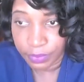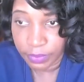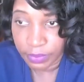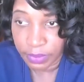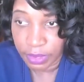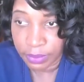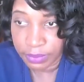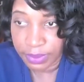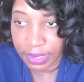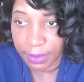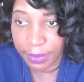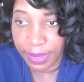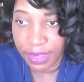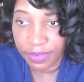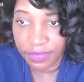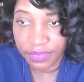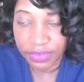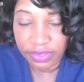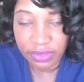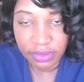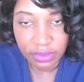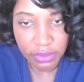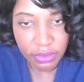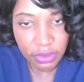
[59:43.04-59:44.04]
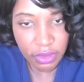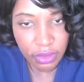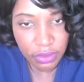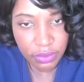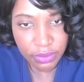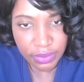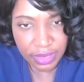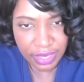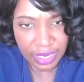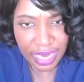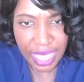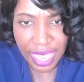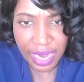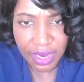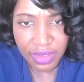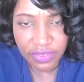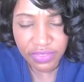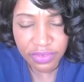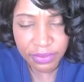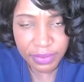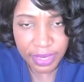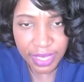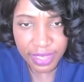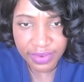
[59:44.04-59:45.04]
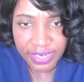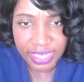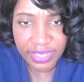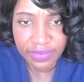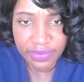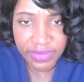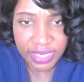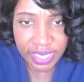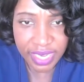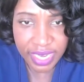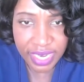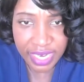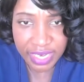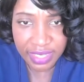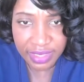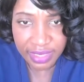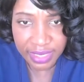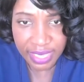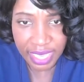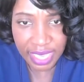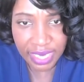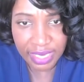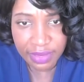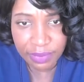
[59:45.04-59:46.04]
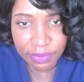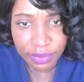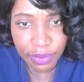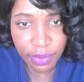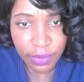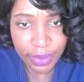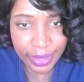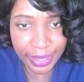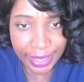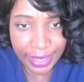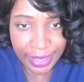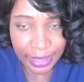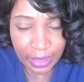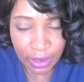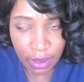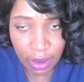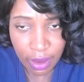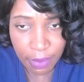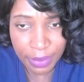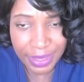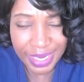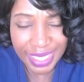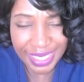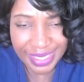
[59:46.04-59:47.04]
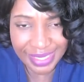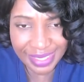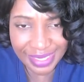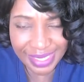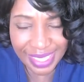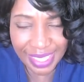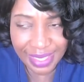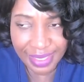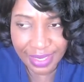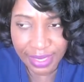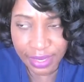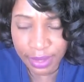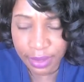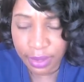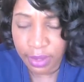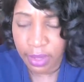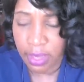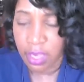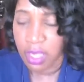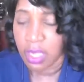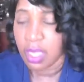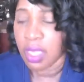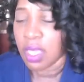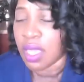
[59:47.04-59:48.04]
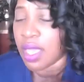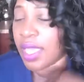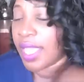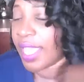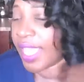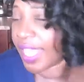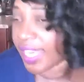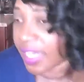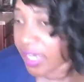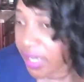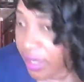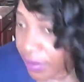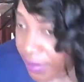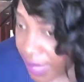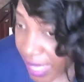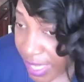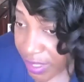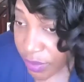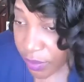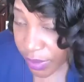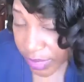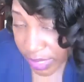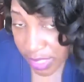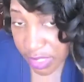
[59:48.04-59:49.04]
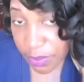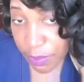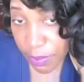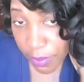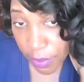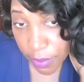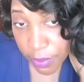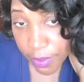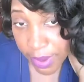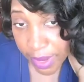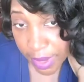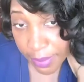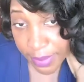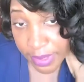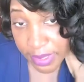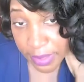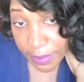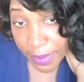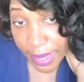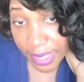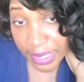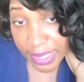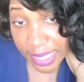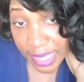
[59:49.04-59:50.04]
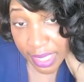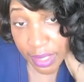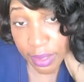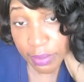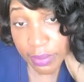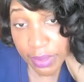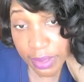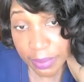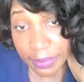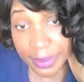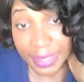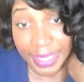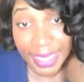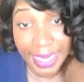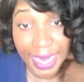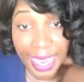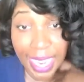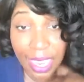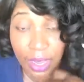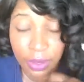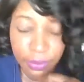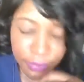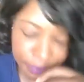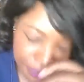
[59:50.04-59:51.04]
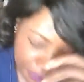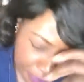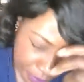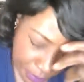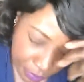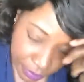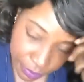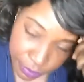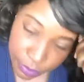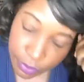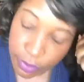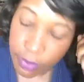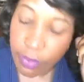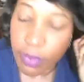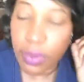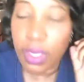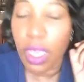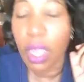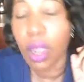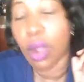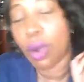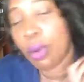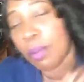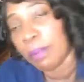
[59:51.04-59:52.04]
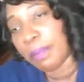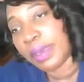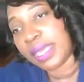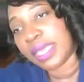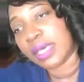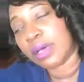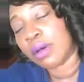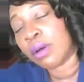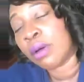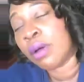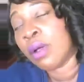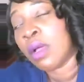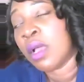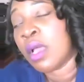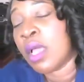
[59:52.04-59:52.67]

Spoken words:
I'm talking about for, you know, a lot of them hadn't even done anything, hadn't even broken any law, but they sit there. And that's what this program is about, to help them get out on bail.